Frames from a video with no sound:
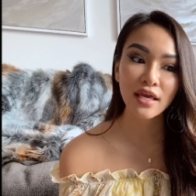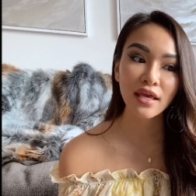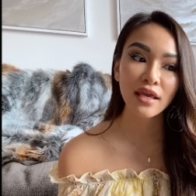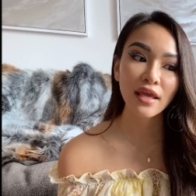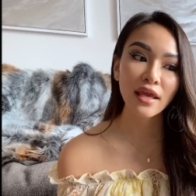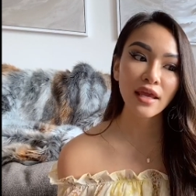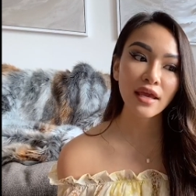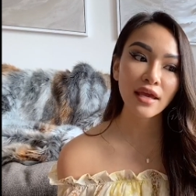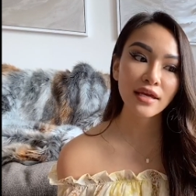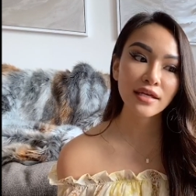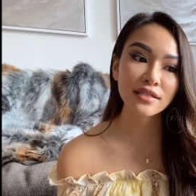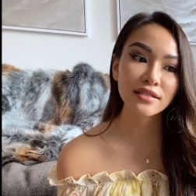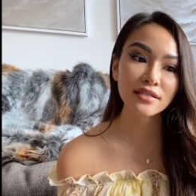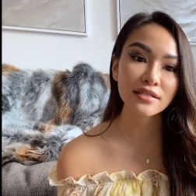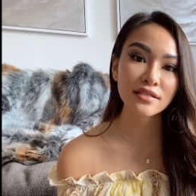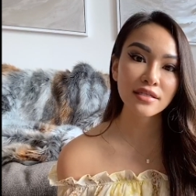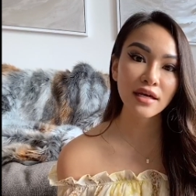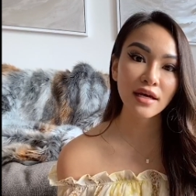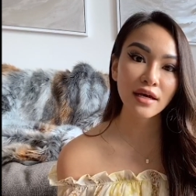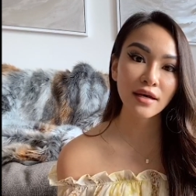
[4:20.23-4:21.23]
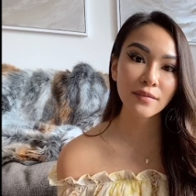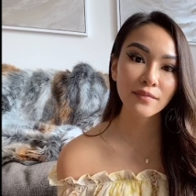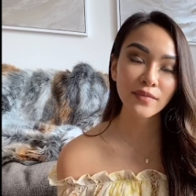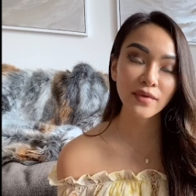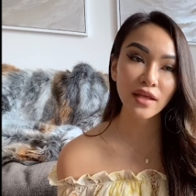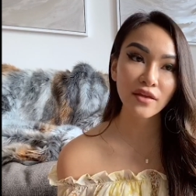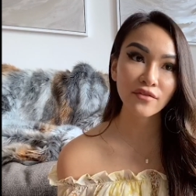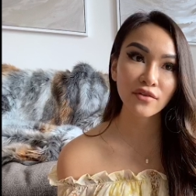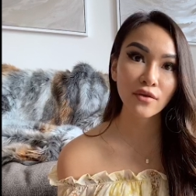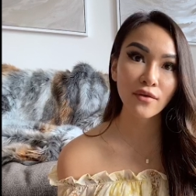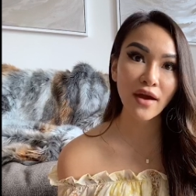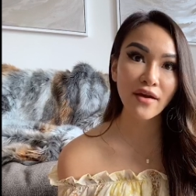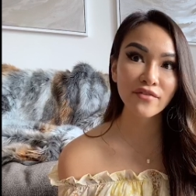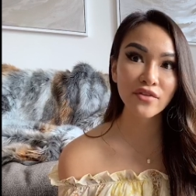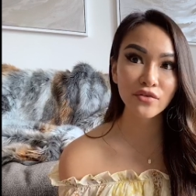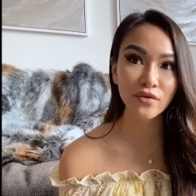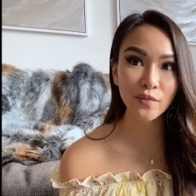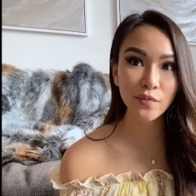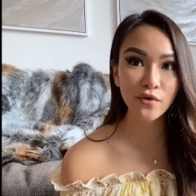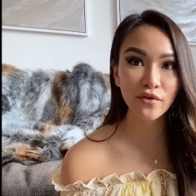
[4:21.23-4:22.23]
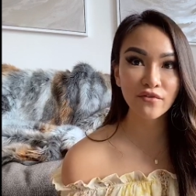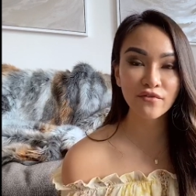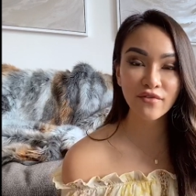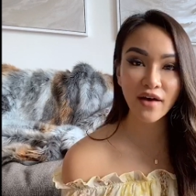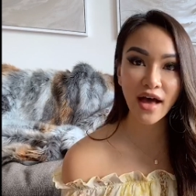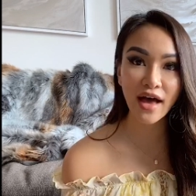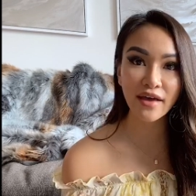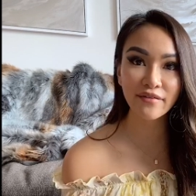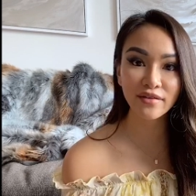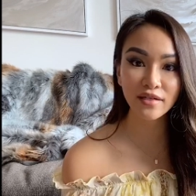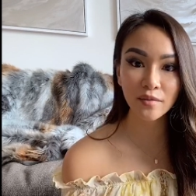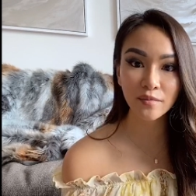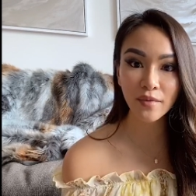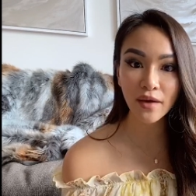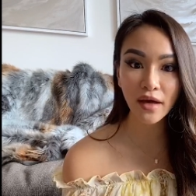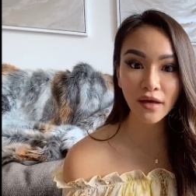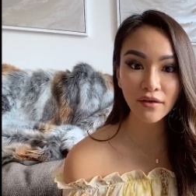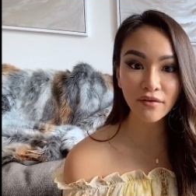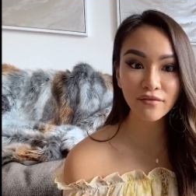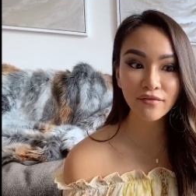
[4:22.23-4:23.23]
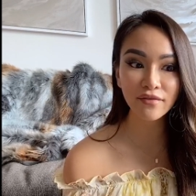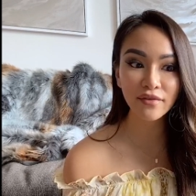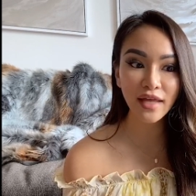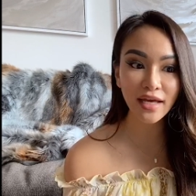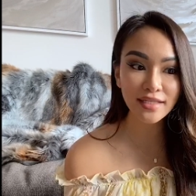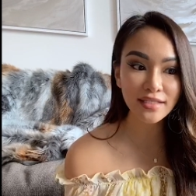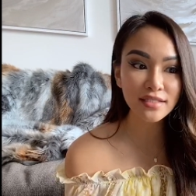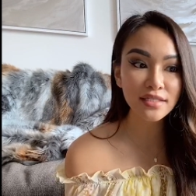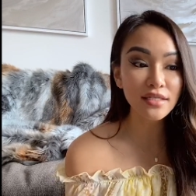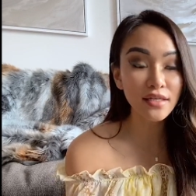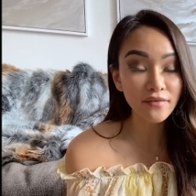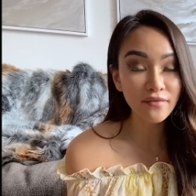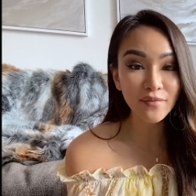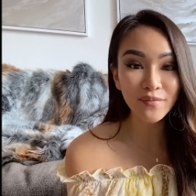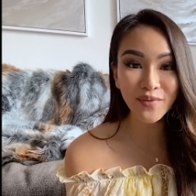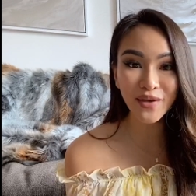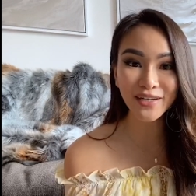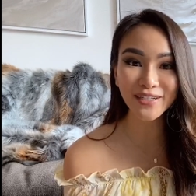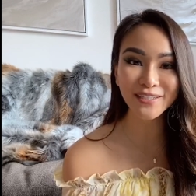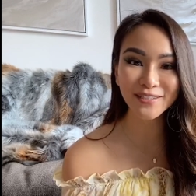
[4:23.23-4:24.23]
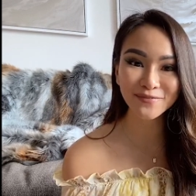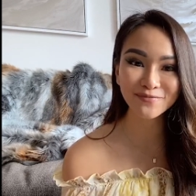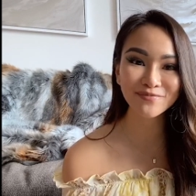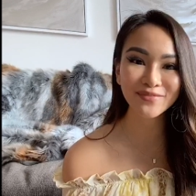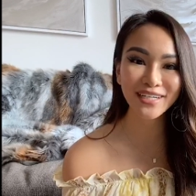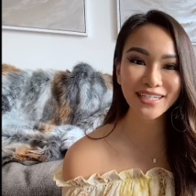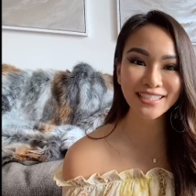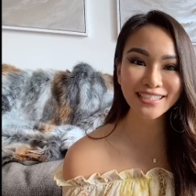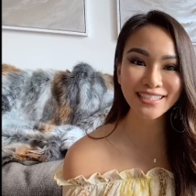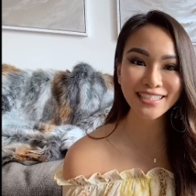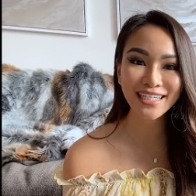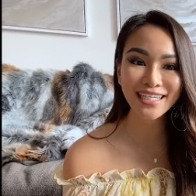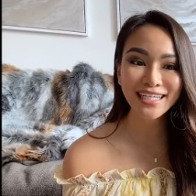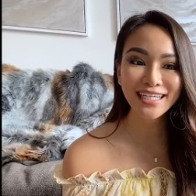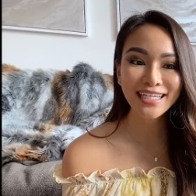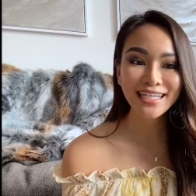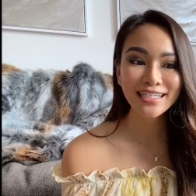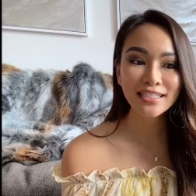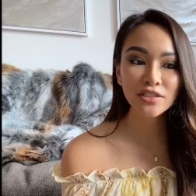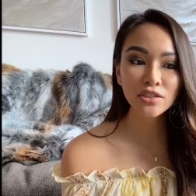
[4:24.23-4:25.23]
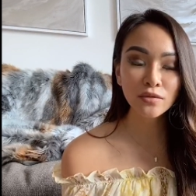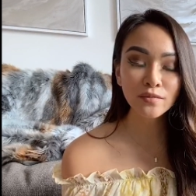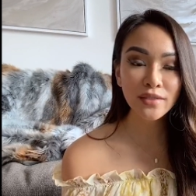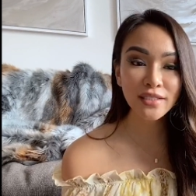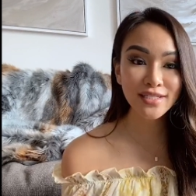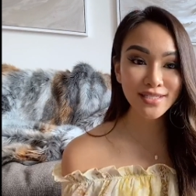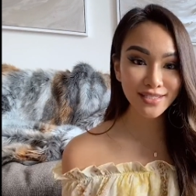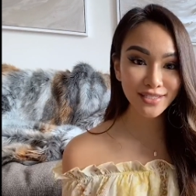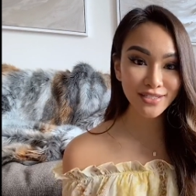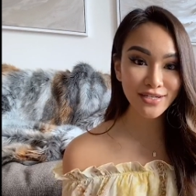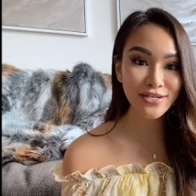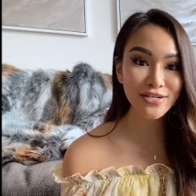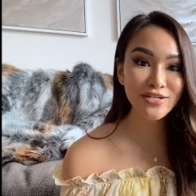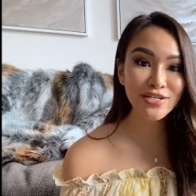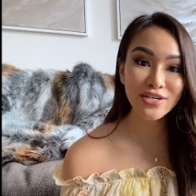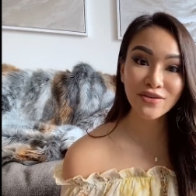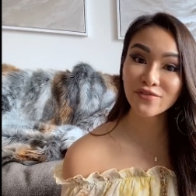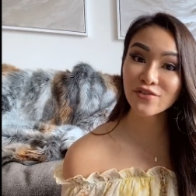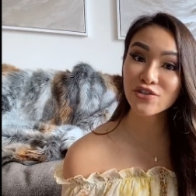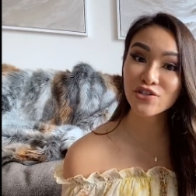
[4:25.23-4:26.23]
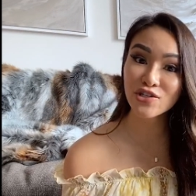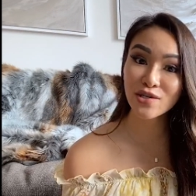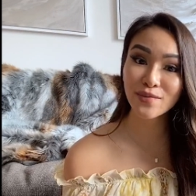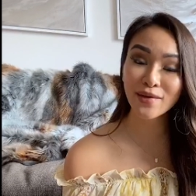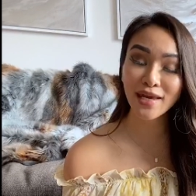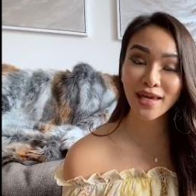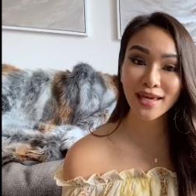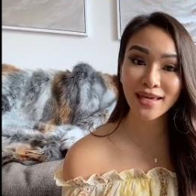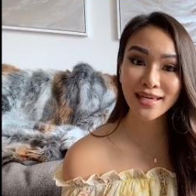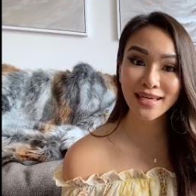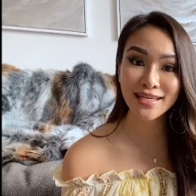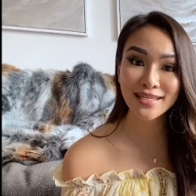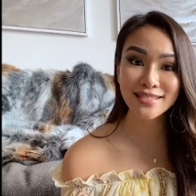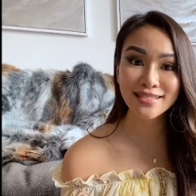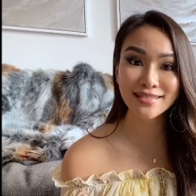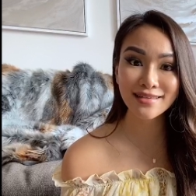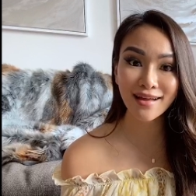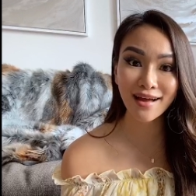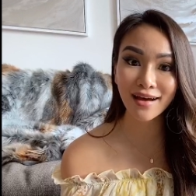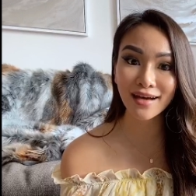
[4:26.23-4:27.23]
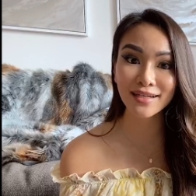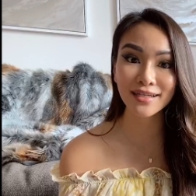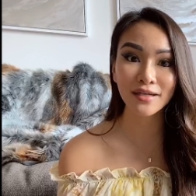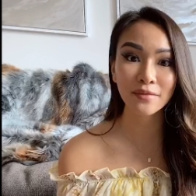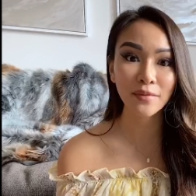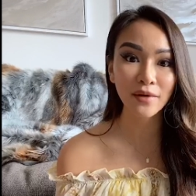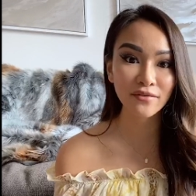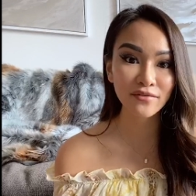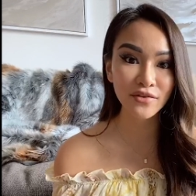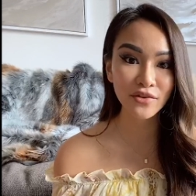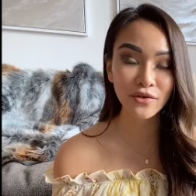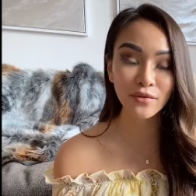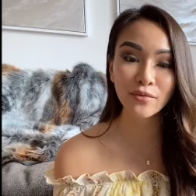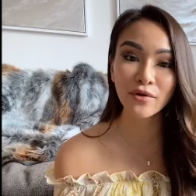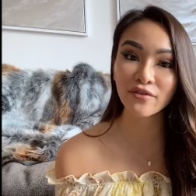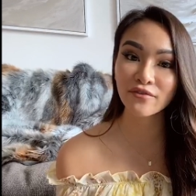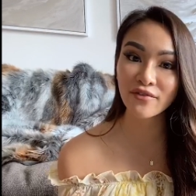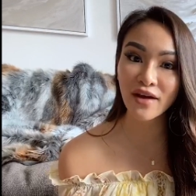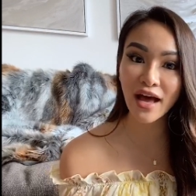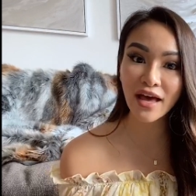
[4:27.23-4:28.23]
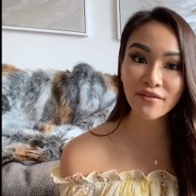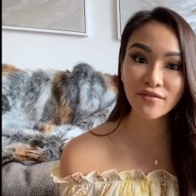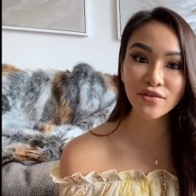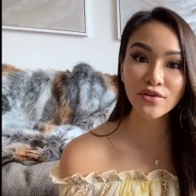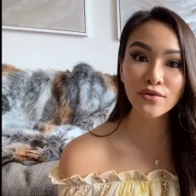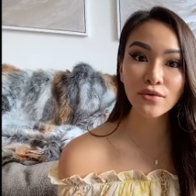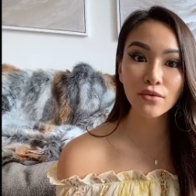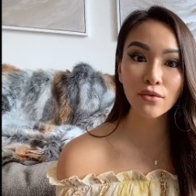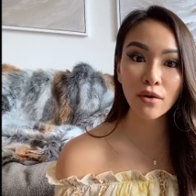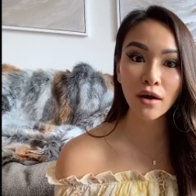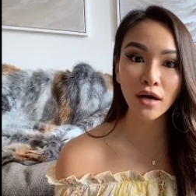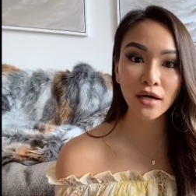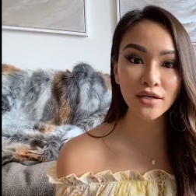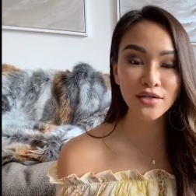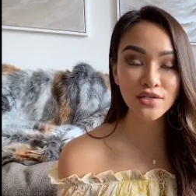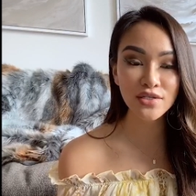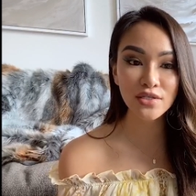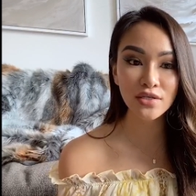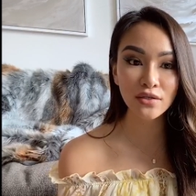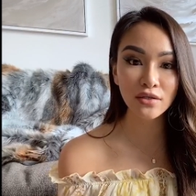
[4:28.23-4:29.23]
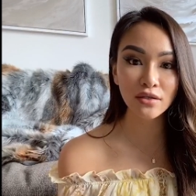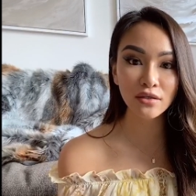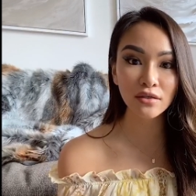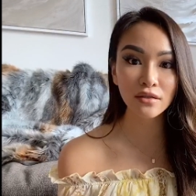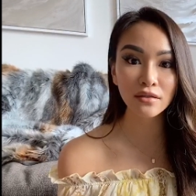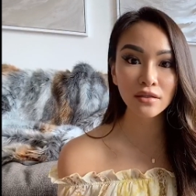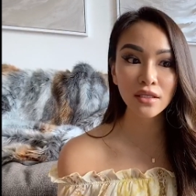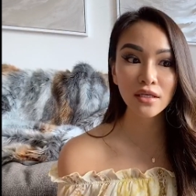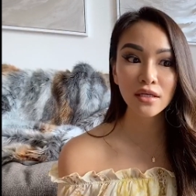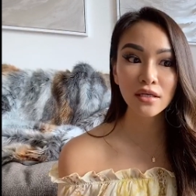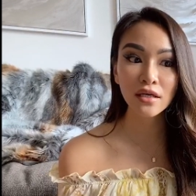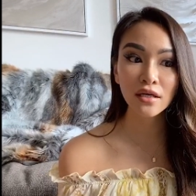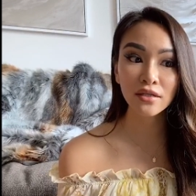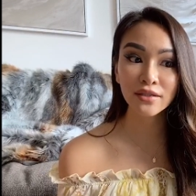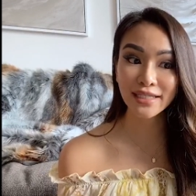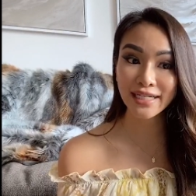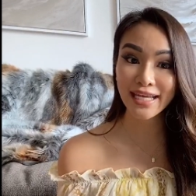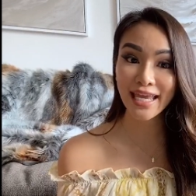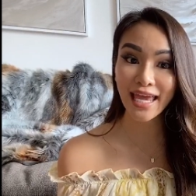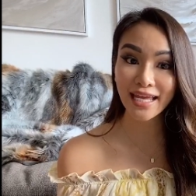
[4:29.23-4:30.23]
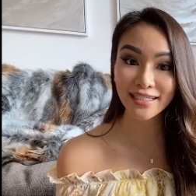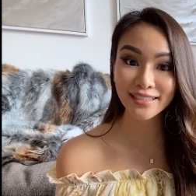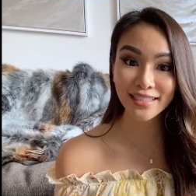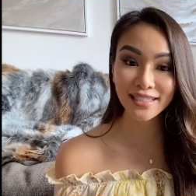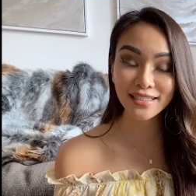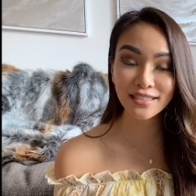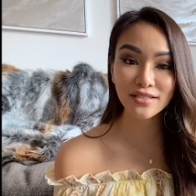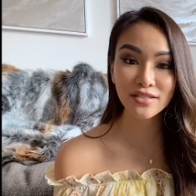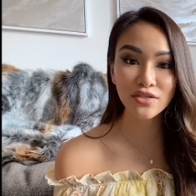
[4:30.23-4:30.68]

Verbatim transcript: And um, if you have a three point five and above, that's even better. But don't be discouraged if your G P A is not above a three point five. You are still a great candidate.